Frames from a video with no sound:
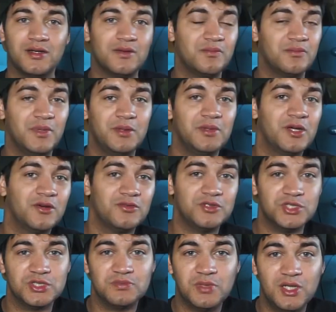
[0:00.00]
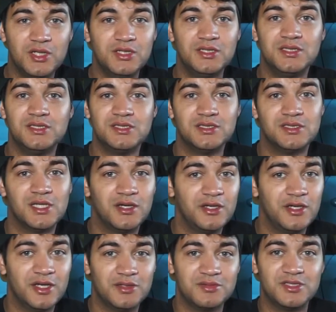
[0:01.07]
maybe I'll respond and tell
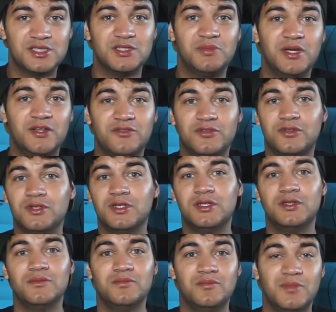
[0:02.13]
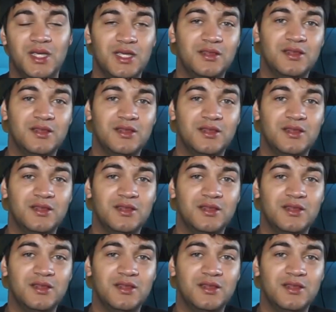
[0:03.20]
you how much I paid for it, and